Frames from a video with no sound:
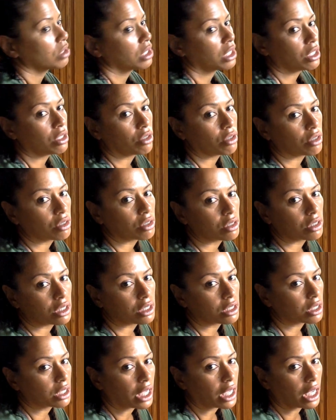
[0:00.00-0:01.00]

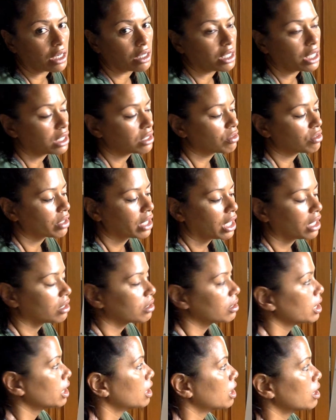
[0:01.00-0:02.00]
liters nasal
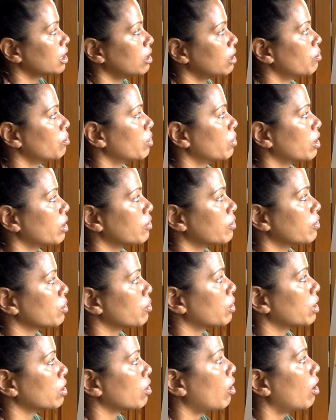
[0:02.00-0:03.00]
canalicula, whatever you
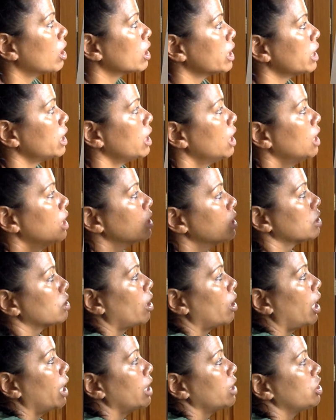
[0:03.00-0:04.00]
want to call it. So
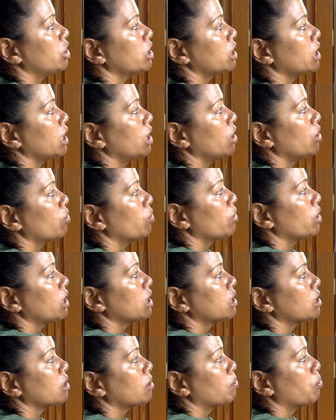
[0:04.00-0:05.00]
I just
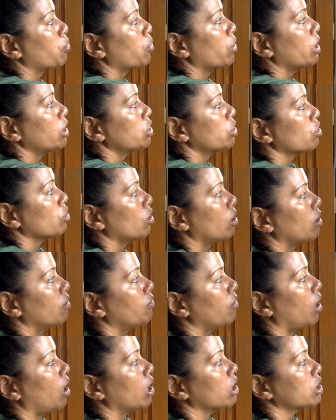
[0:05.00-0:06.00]
increase the pressure of
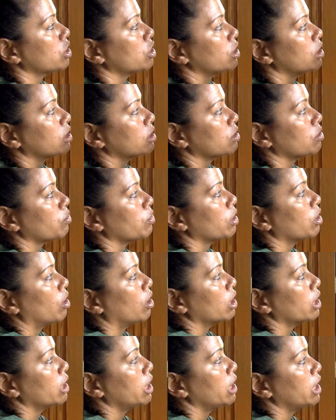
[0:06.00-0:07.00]
oxygen. So we
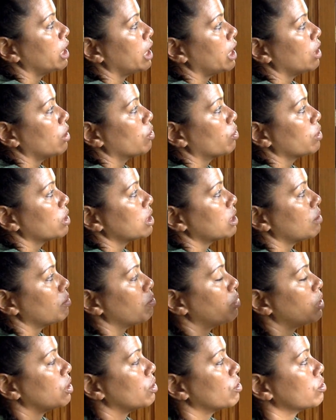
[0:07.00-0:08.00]
call it an increase in
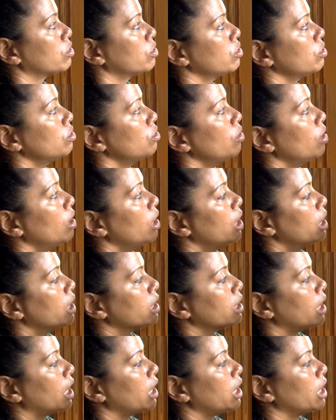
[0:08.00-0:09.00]
PO2.
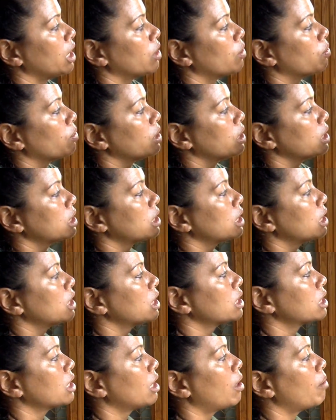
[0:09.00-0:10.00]
That
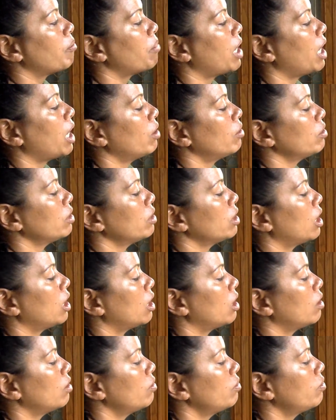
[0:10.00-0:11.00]
increases the amount
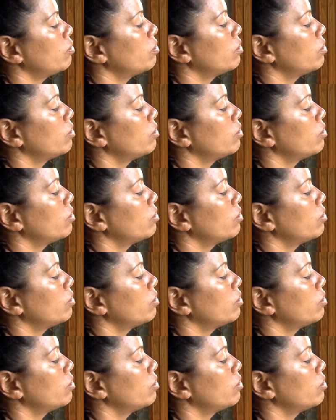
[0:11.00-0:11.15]
of